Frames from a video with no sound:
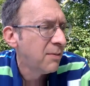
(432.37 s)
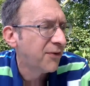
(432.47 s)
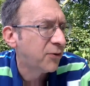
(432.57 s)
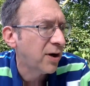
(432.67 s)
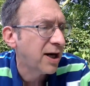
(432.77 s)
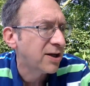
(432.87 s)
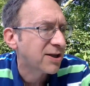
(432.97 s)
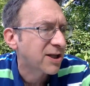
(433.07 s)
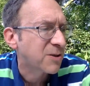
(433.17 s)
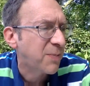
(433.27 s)
Before he
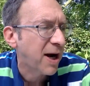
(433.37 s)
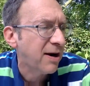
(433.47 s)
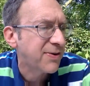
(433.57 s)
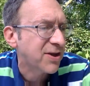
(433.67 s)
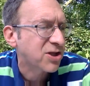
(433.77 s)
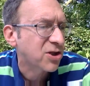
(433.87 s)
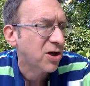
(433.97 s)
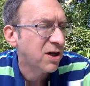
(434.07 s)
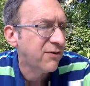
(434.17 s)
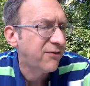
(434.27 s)
could despair at this
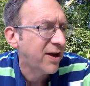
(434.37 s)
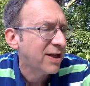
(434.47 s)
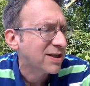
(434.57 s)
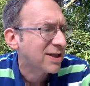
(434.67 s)
turn of events,